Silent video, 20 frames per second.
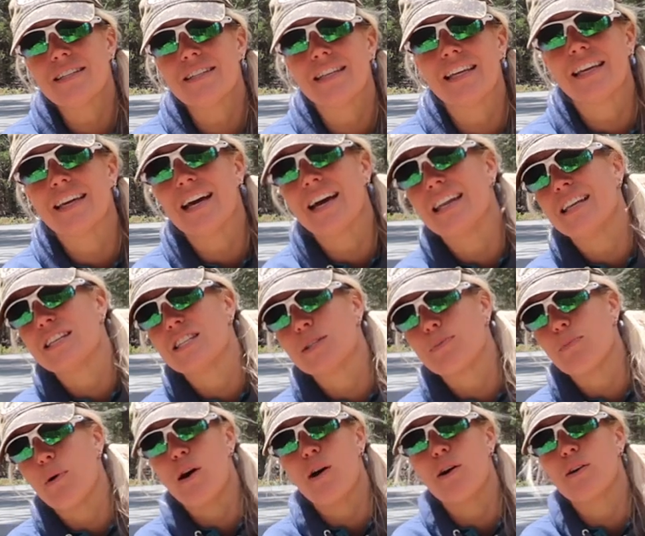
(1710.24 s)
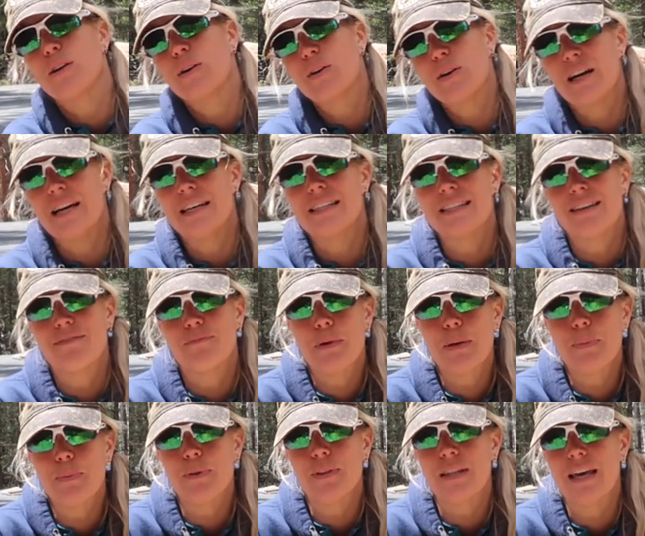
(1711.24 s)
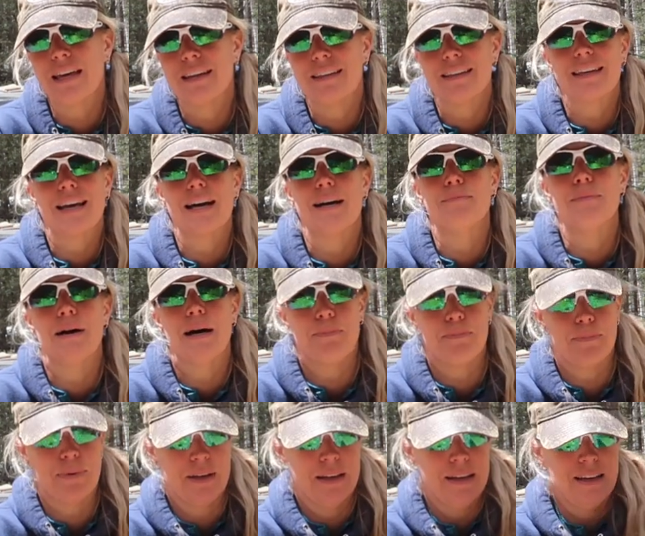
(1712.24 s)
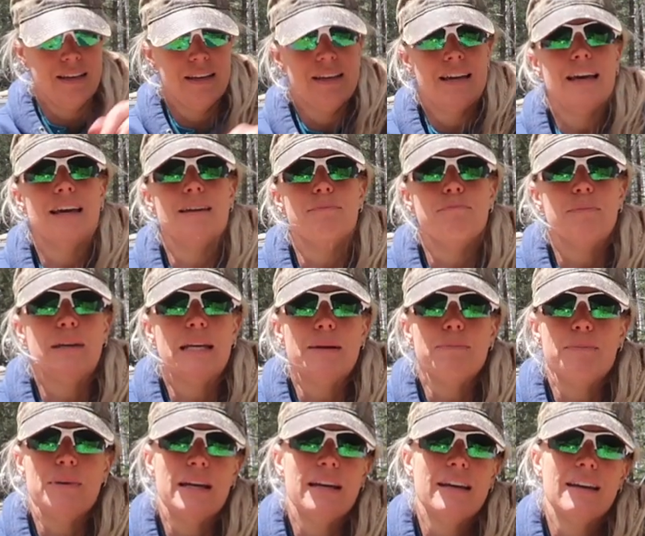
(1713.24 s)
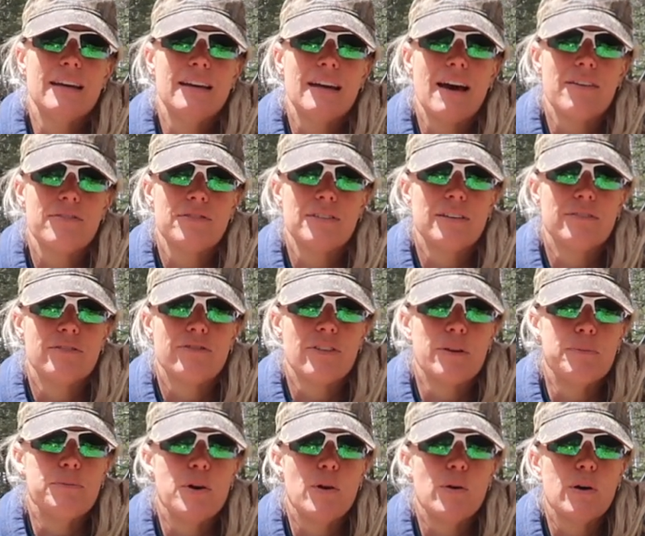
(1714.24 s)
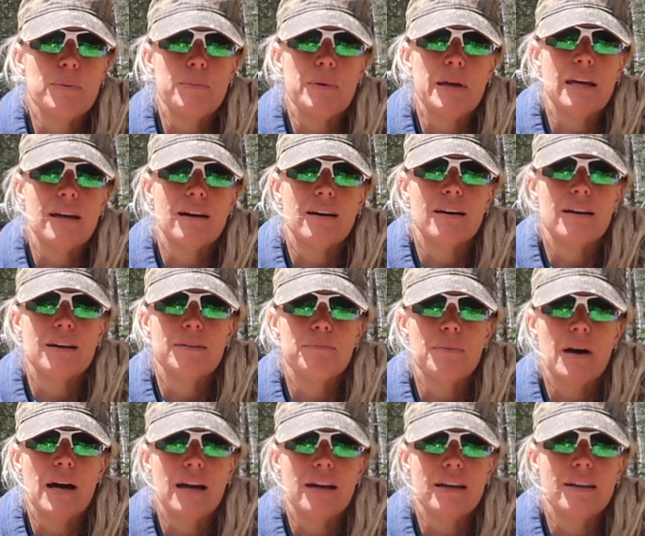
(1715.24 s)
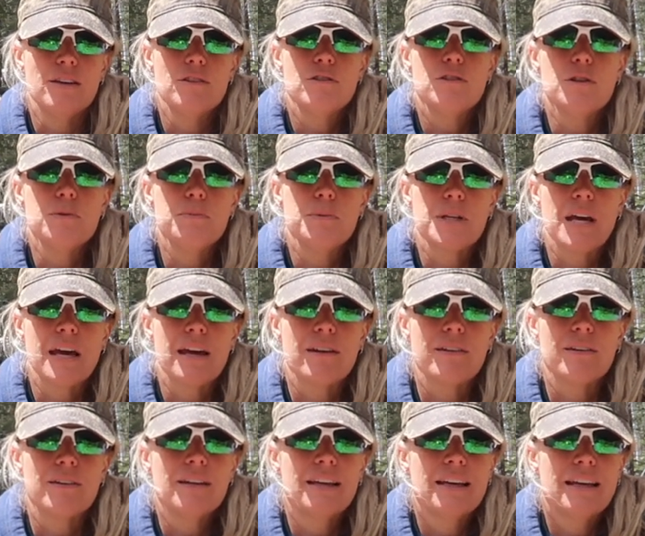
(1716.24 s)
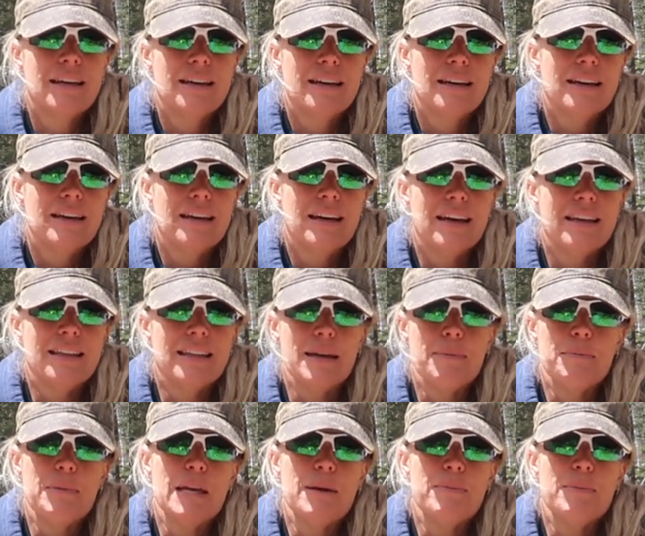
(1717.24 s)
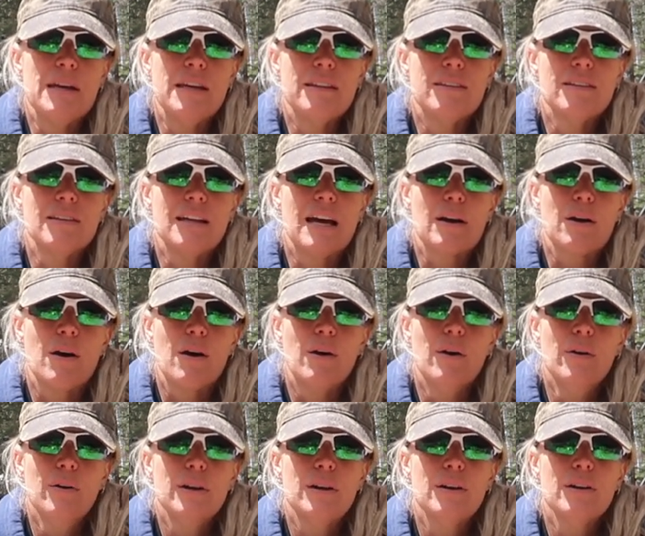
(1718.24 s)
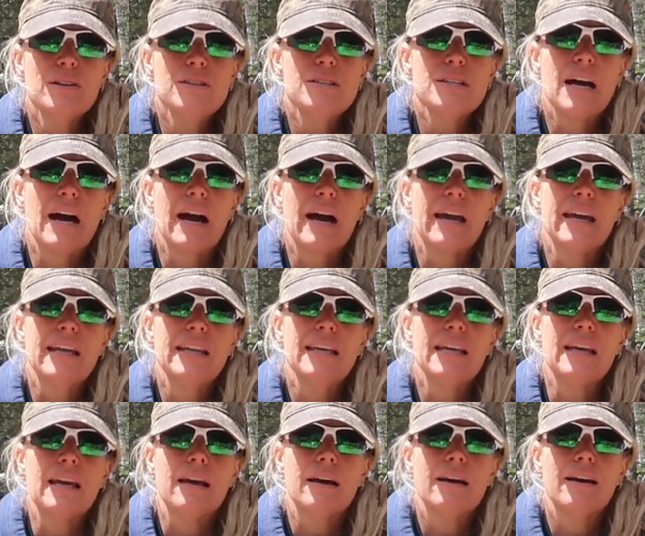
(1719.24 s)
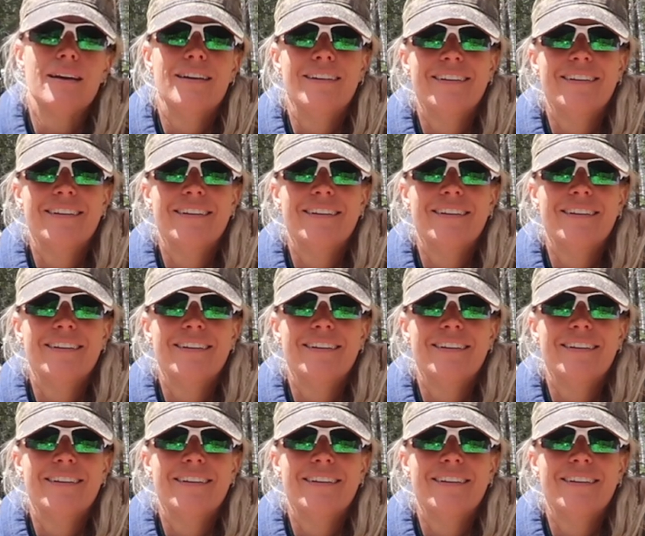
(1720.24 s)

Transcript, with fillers: actually kind of small, you guys. People that come up and meet me from knowing me on my YouTube channel, and they meet me, they're like, oh, you're tiny.